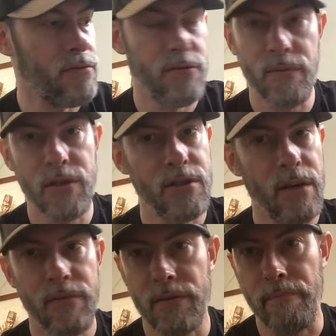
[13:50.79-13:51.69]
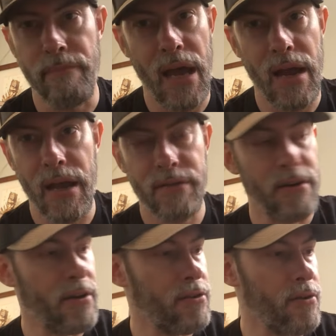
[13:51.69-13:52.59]
Jimmy James is a badass
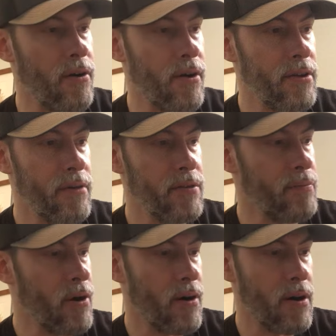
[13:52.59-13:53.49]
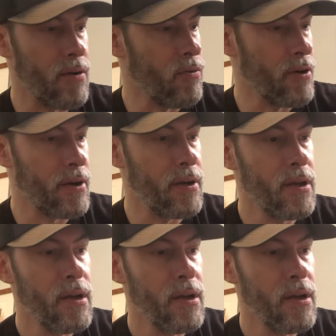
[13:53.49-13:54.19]
on guitar, Devin Lamar on organ.